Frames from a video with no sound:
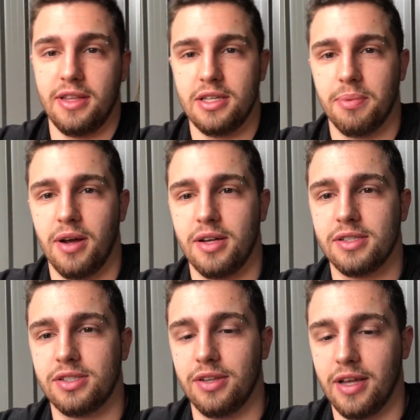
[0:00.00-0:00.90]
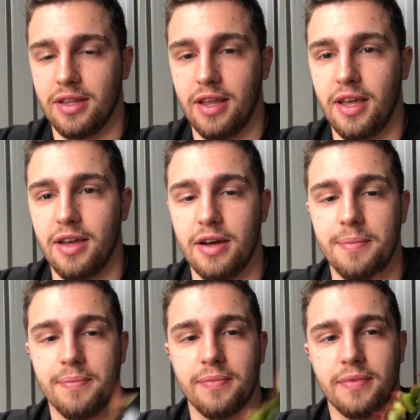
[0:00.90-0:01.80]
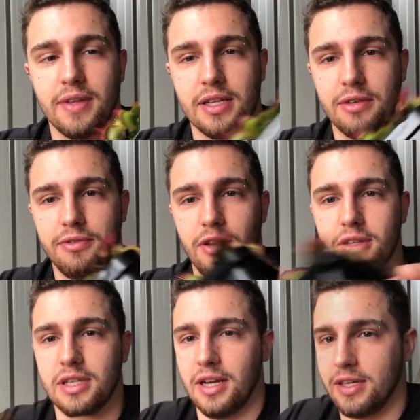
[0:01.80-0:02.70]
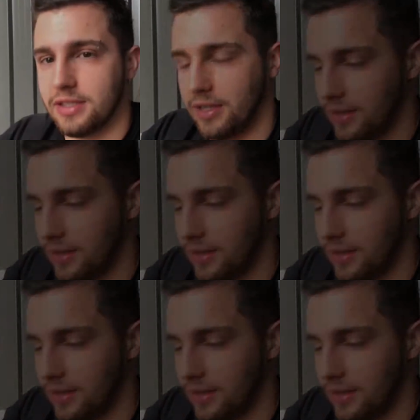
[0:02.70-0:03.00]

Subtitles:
these plants so that they get some fertilizer.